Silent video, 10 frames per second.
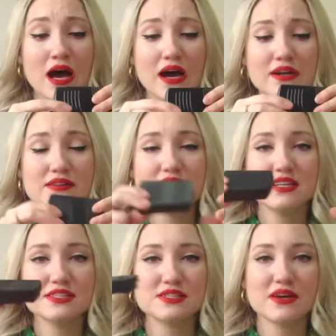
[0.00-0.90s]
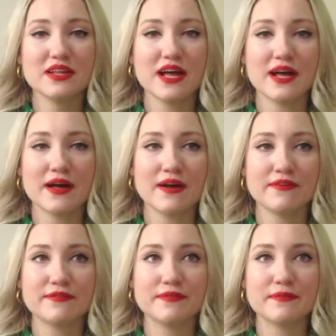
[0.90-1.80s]
I don't think it's gonna
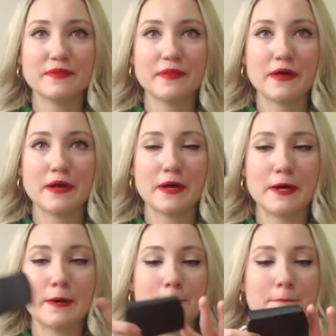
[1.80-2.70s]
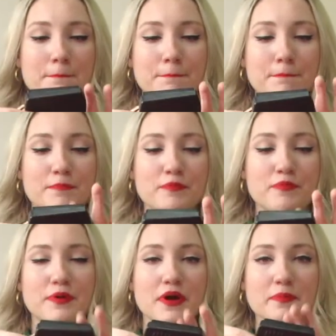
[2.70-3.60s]
have the
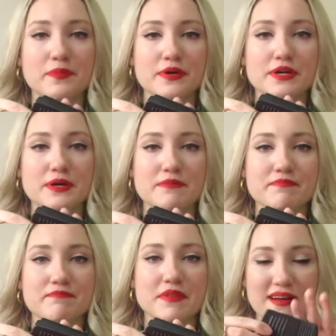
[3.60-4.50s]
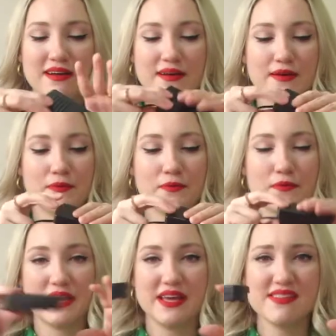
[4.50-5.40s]
proper
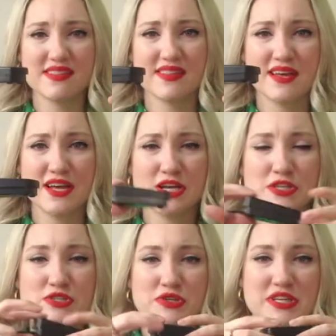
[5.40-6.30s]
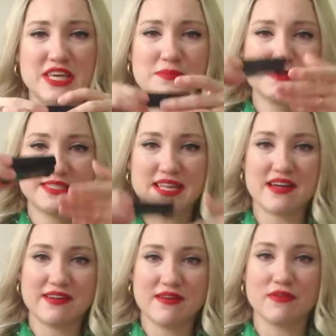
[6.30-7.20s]
weight to keep
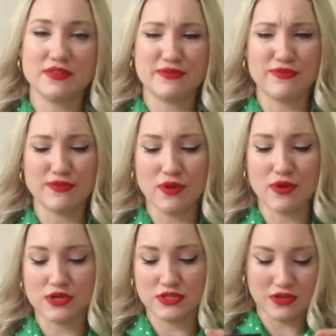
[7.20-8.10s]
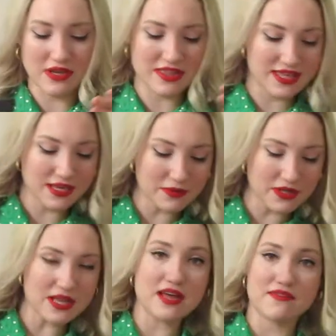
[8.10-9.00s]
steady on the floor. So I think I'm gonna
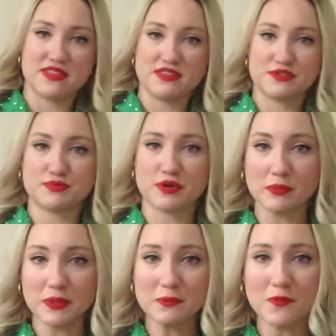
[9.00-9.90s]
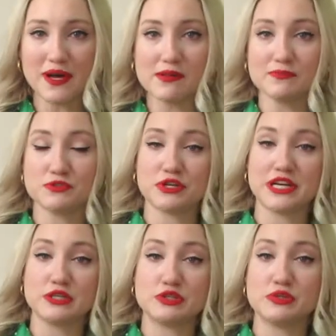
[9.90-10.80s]
have this problem while I'm
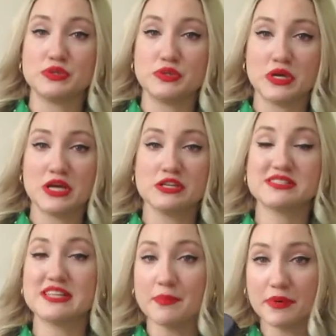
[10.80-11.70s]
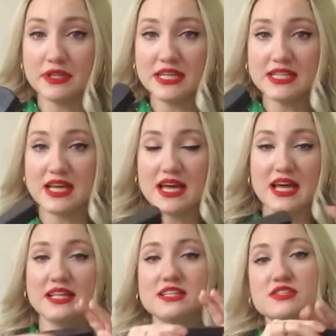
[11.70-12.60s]
trying to step on it,
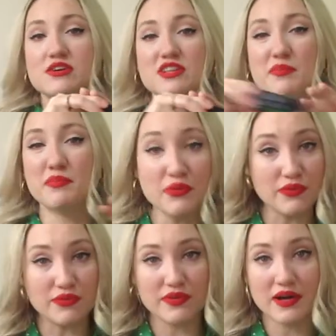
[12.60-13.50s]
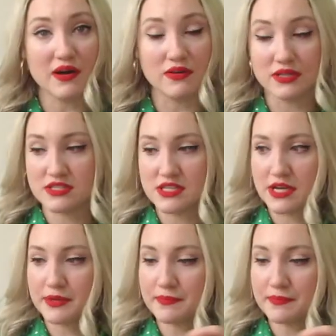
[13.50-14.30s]
and it's gonna move all the time.